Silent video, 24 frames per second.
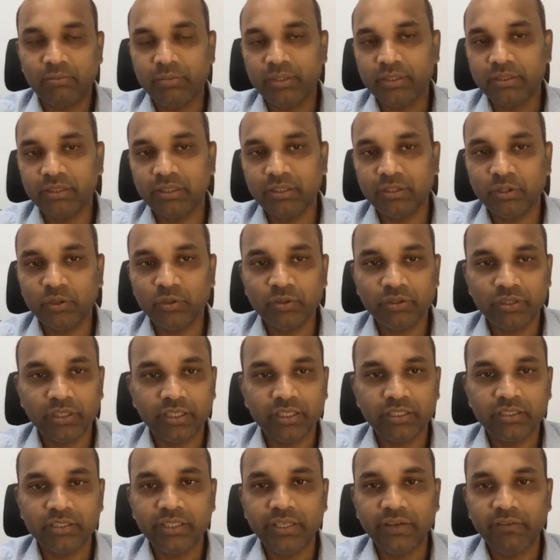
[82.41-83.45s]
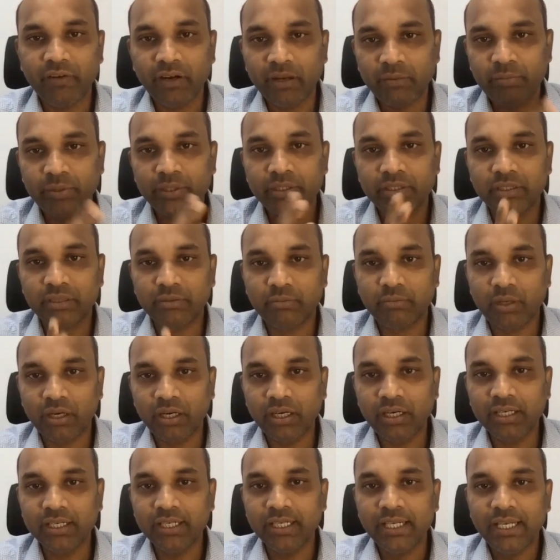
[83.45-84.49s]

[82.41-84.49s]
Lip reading: business user is developing the bot.